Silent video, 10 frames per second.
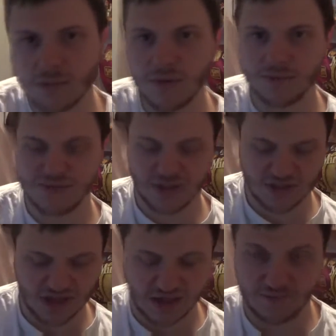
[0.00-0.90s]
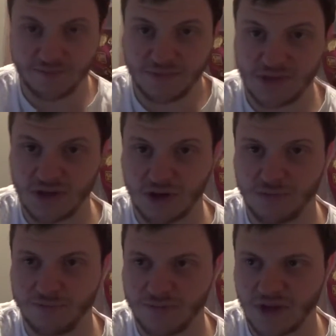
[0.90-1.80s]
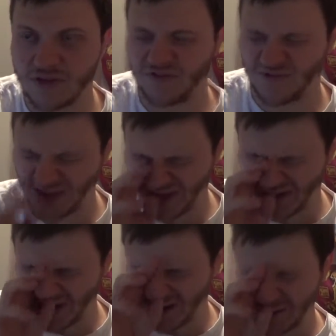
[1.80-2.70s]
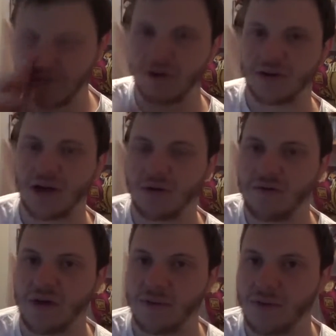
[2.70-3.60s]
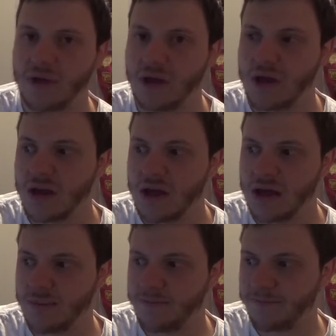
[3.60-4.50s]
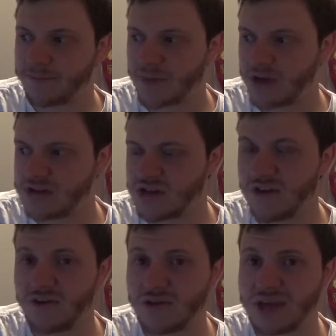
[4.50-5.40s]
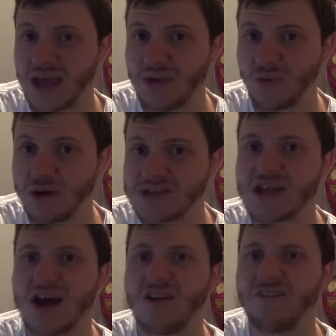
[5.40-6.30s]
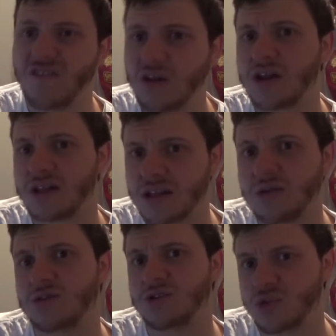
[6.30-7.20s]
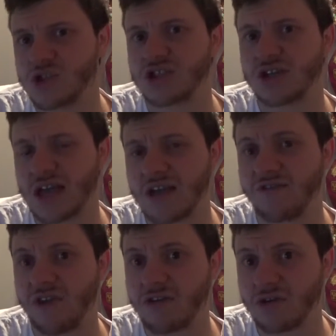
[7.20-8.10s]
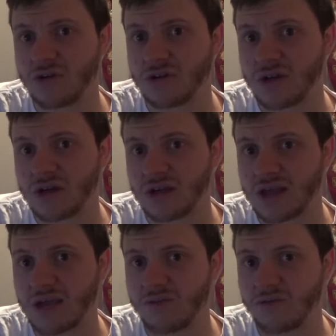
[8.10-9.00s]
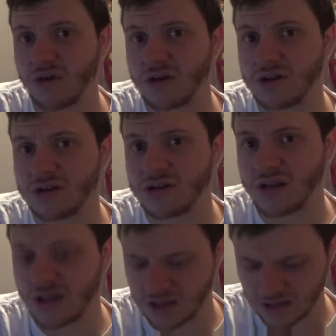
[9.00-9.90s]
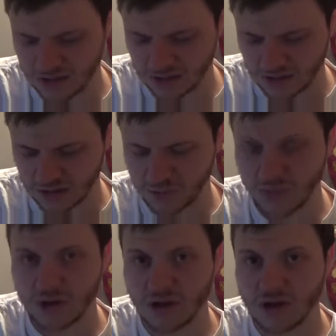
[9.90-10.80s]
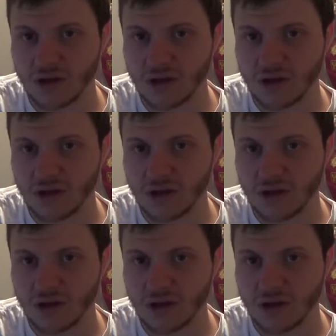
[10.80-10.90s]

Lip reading: But besides that, you know, I'll be okay with it. Also, game wise, I feel like the Switch is going to get a very good game variety in the library.